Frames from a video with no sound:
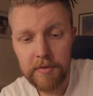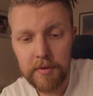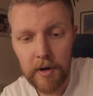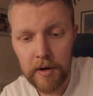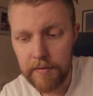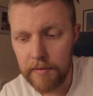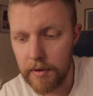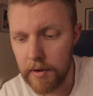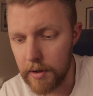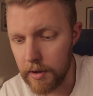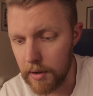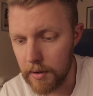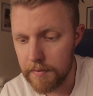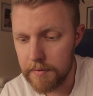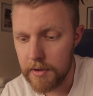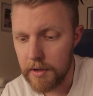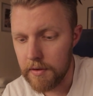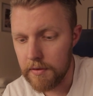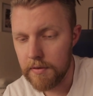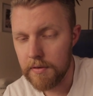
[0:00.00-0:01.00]
summary
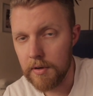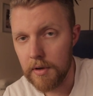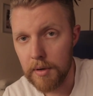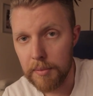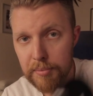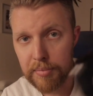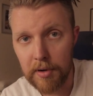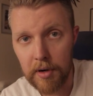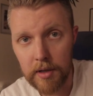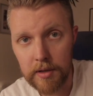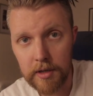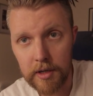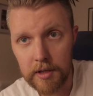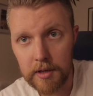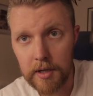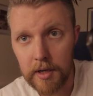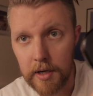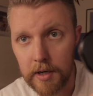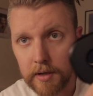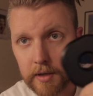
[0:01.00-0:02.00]
of this uh,
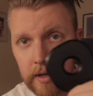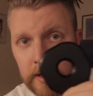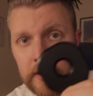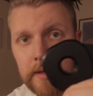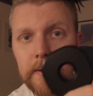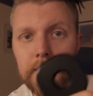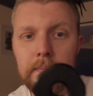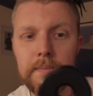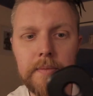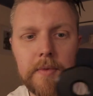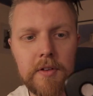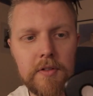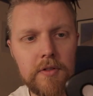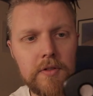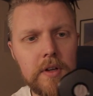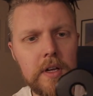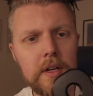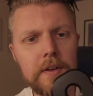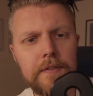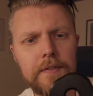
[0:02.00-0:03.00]
product here, the
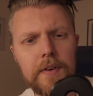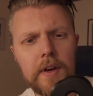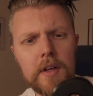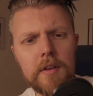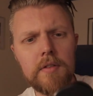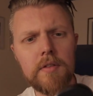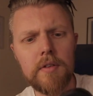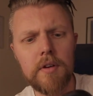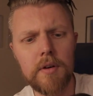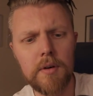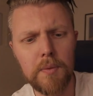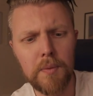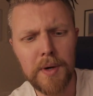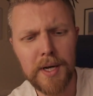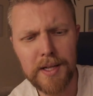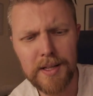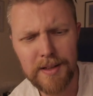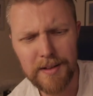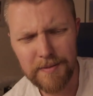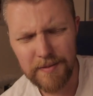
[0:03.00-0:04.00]
C-Fixer.
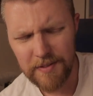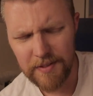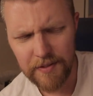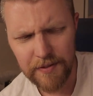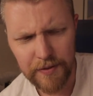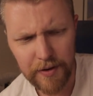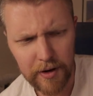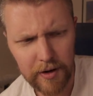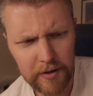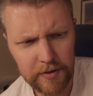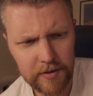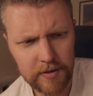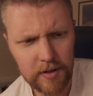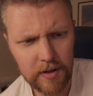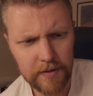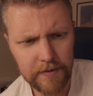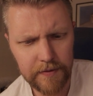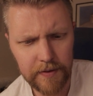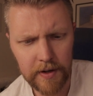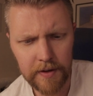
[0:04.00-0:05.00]
Well, first
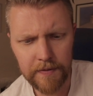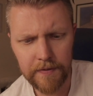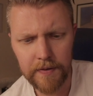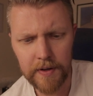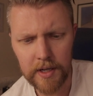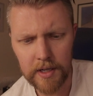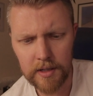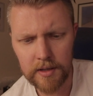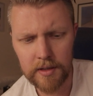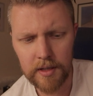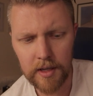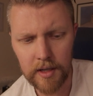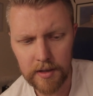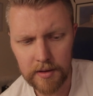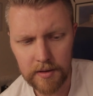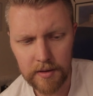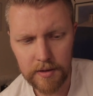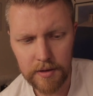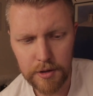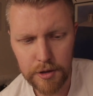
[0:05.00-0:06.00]
off, I think
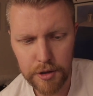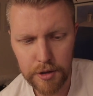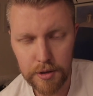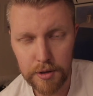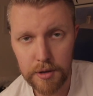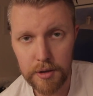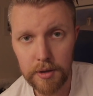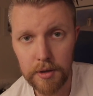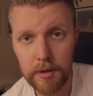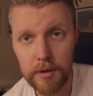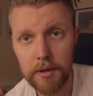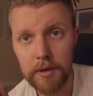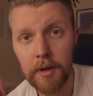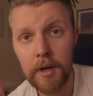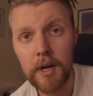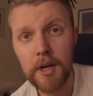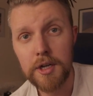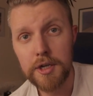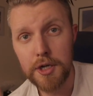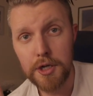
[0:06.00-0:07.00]
that
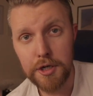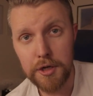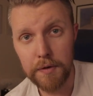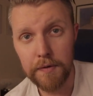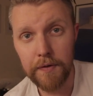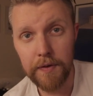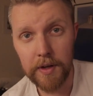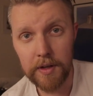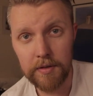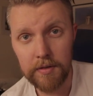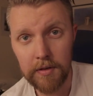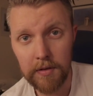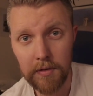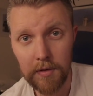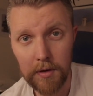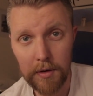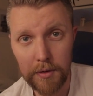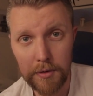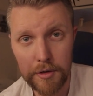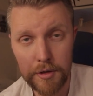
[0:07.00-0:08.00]
you should fix the
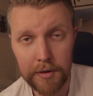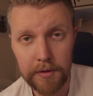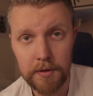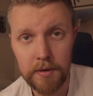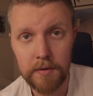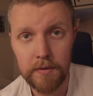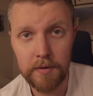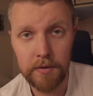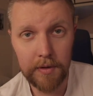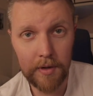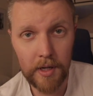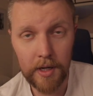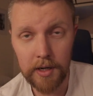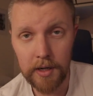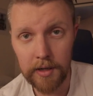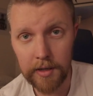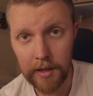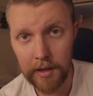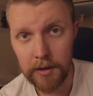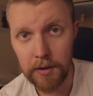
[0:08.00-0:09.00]
solution that, so that
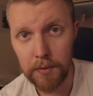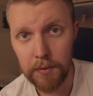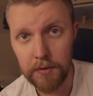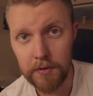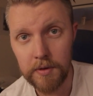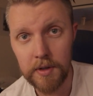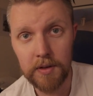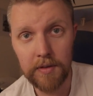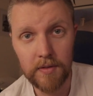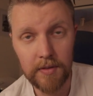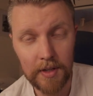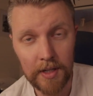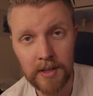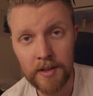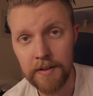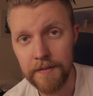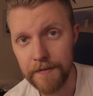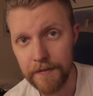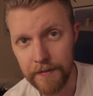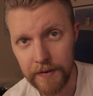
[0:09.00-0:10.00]
I can use this in
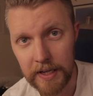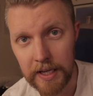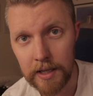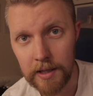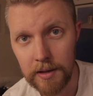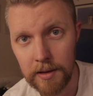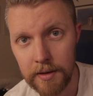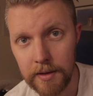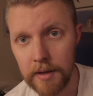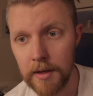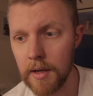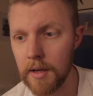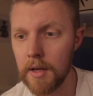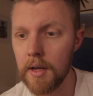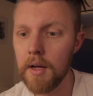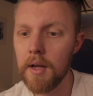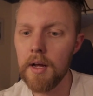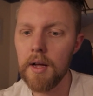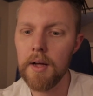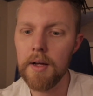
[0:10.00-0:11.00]
the field.
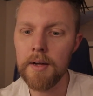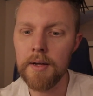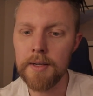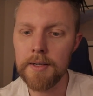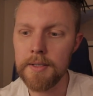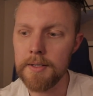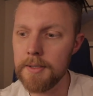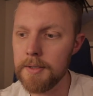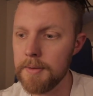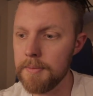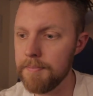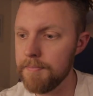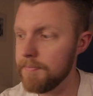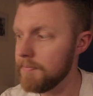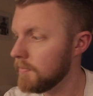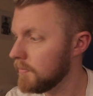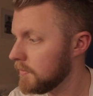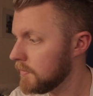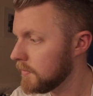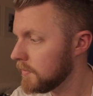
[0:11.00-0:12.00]
Um,
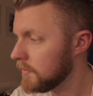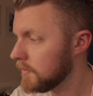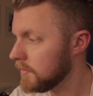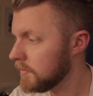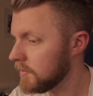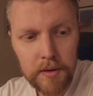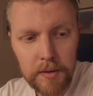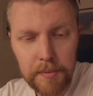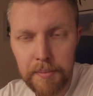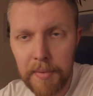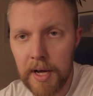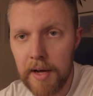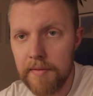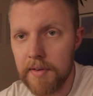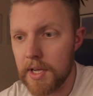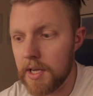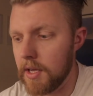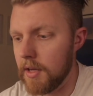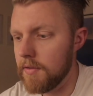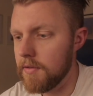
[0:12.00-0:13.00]
the
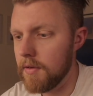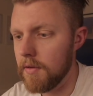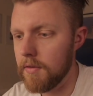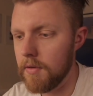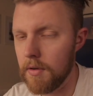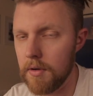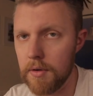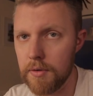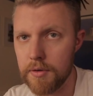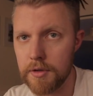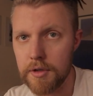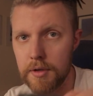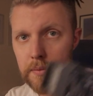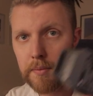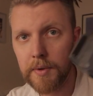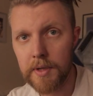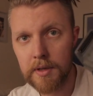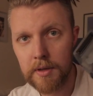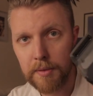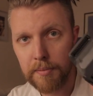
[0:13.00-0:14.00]
Mavic has the solution
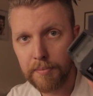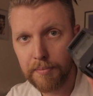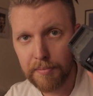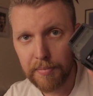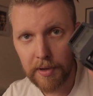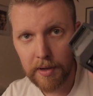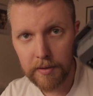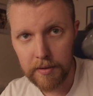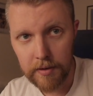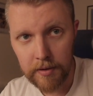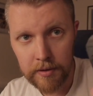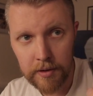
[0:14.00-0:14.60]
with the uh,